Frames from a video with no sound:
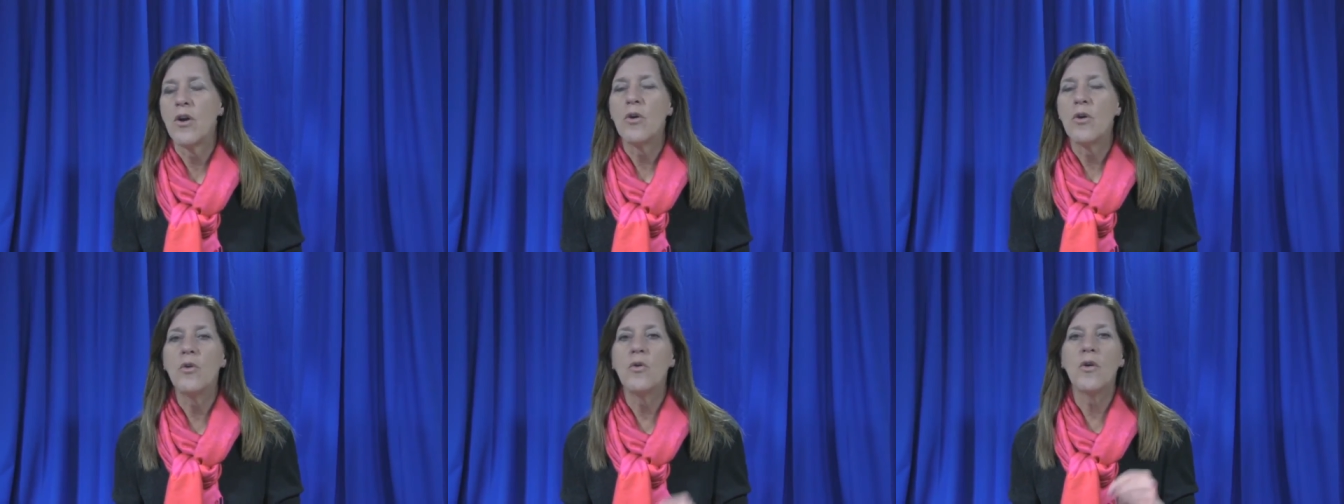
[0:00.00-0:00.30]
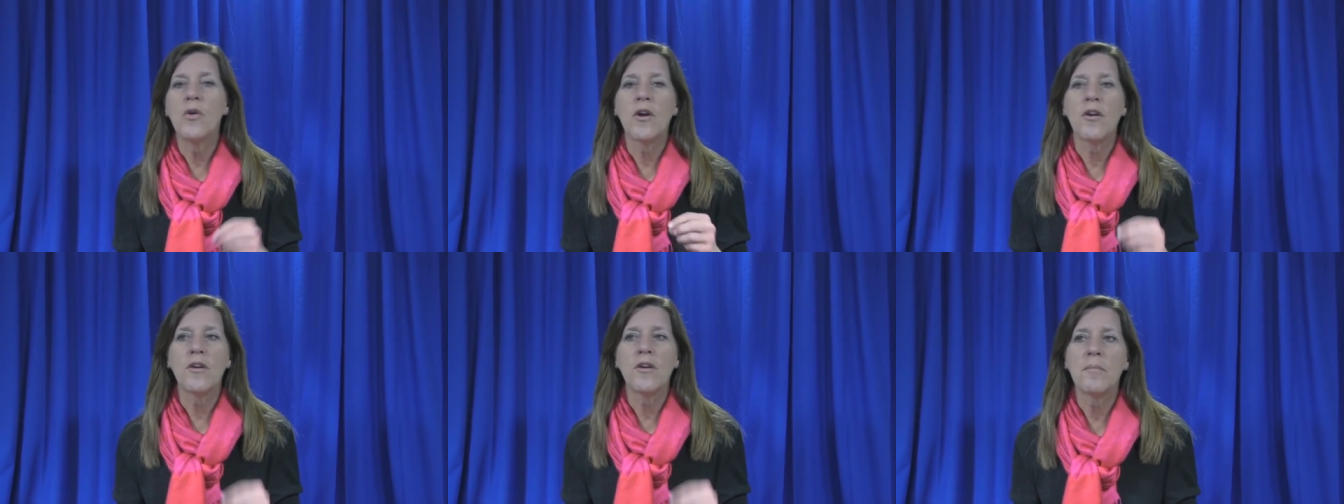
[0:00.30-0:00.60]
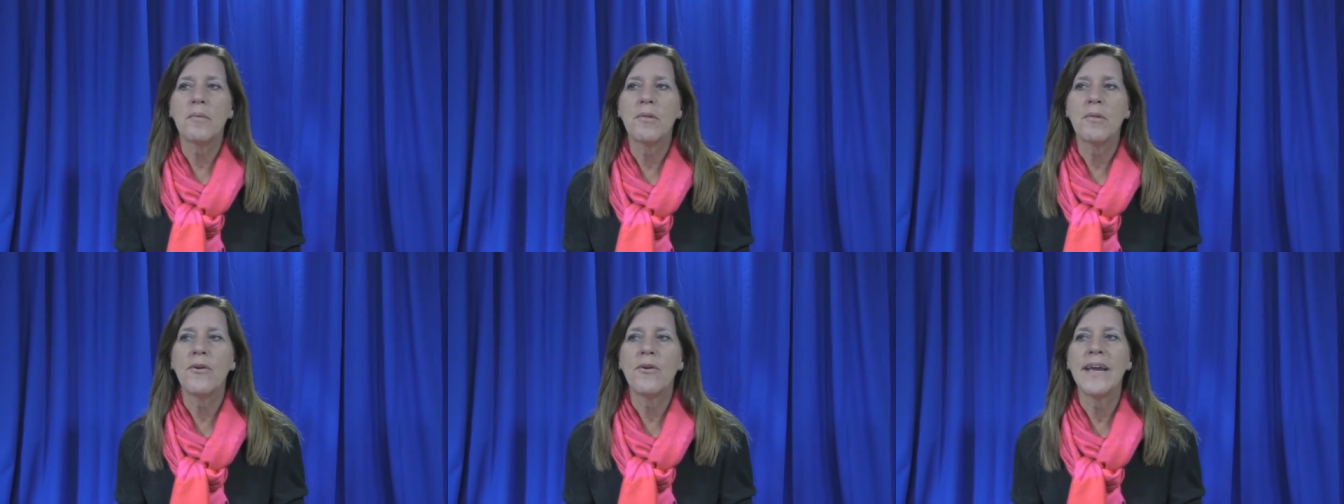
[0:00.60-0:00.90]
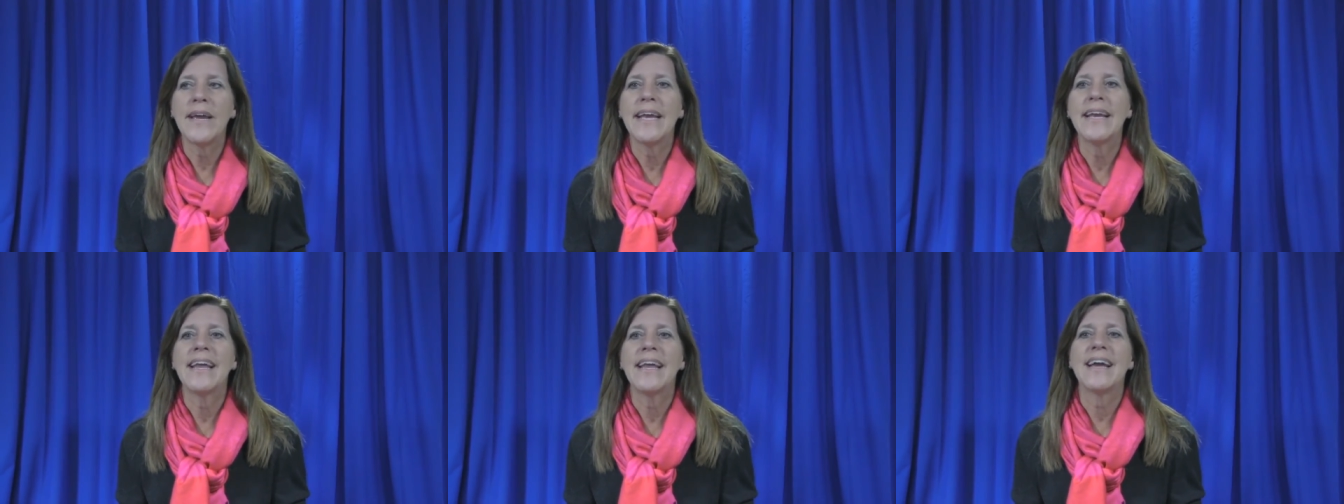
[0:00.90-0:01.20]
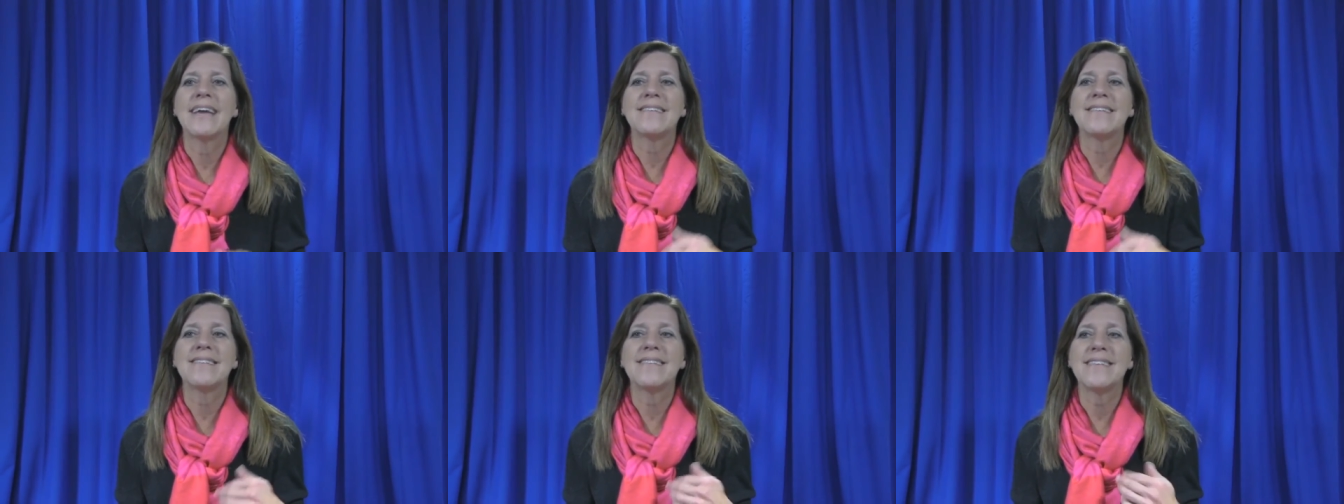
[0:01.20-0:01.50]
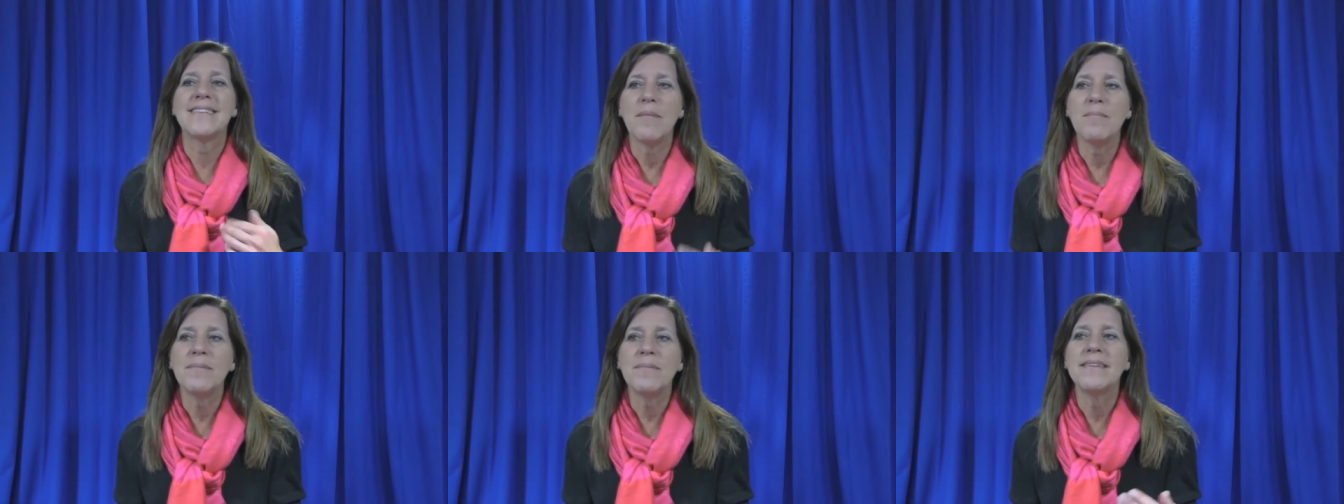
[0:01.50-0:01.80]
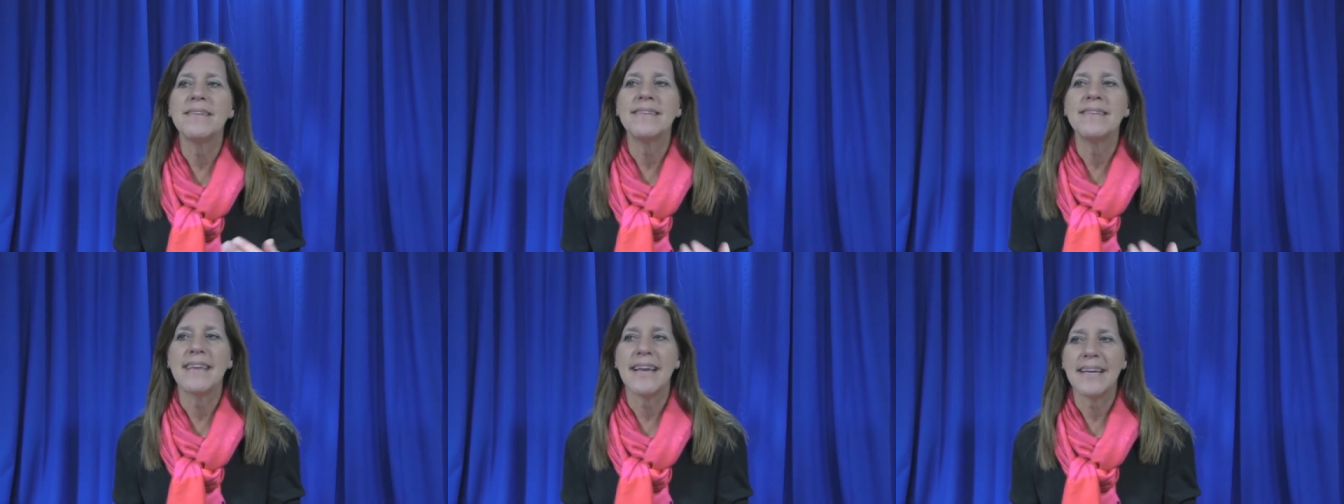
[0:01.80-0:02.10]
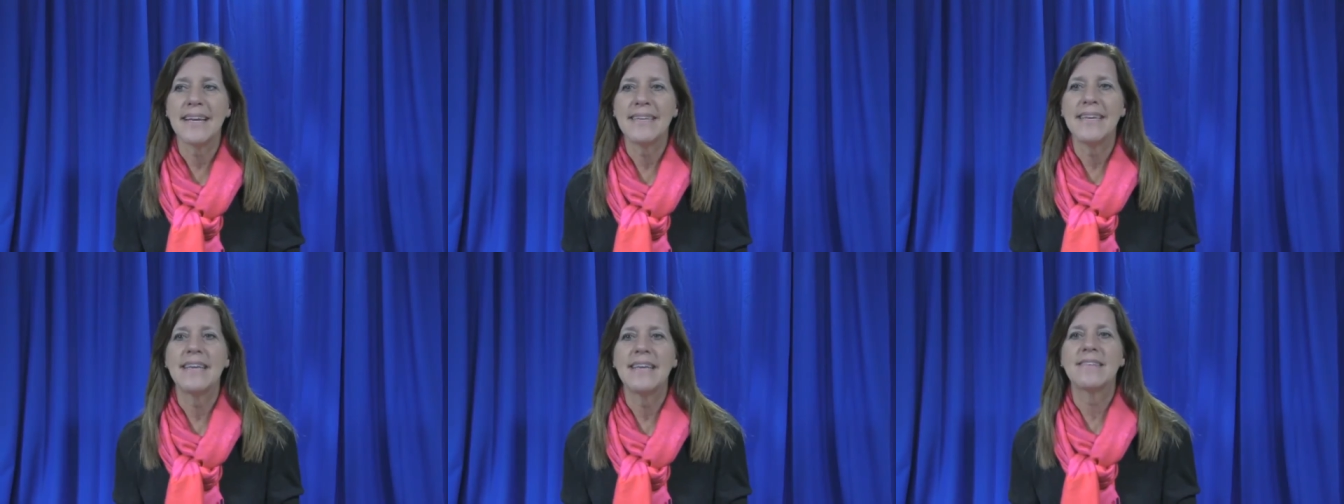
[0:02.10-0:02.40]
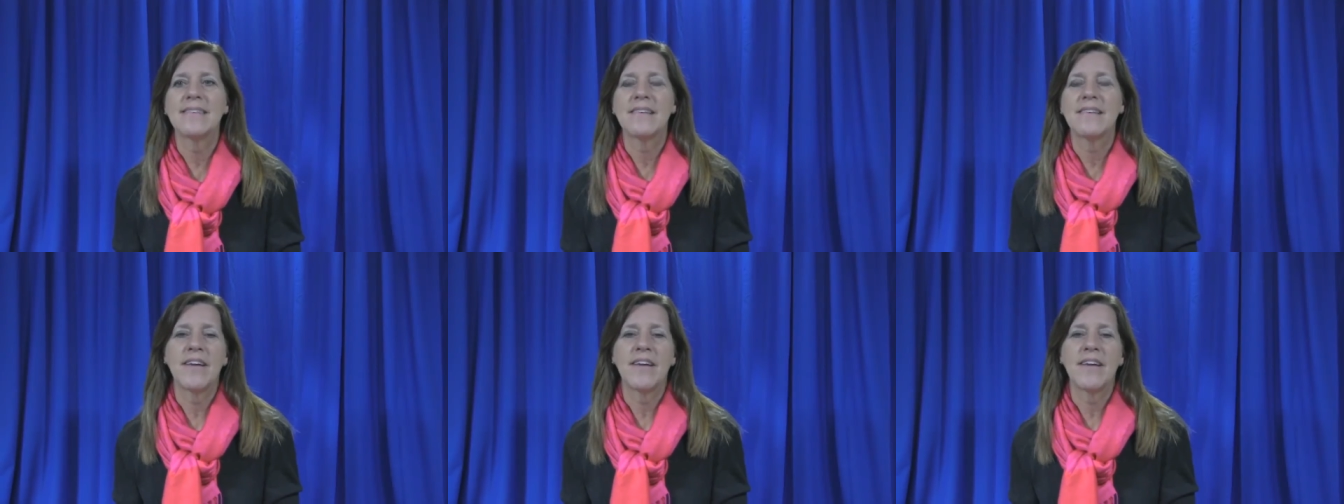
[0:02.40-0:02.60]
who are employing accepted techniques